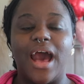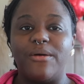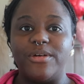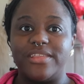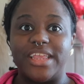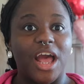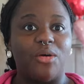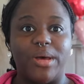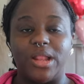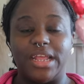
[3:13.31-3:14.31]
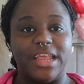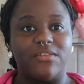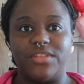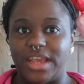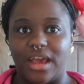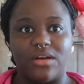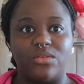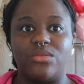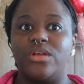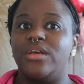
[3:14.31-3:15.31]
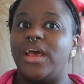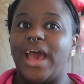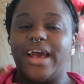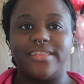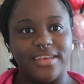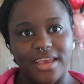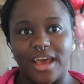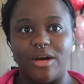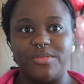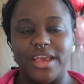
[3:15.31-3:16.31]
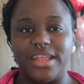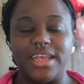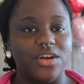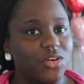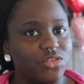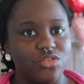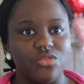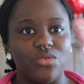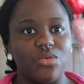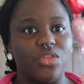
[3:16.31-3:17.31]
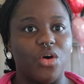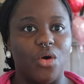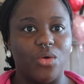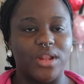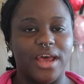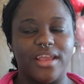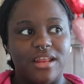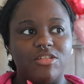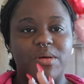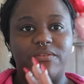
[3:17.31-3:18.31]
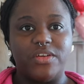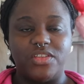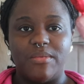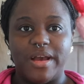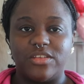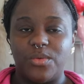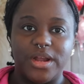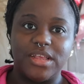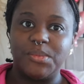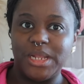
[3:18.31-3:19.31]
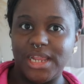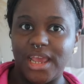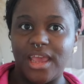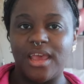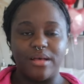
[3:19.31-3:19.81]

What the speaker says: I was down bad, like down for the count. Had to get help taking the girls to school the whole night. Today was my first day back to work. It's Monday.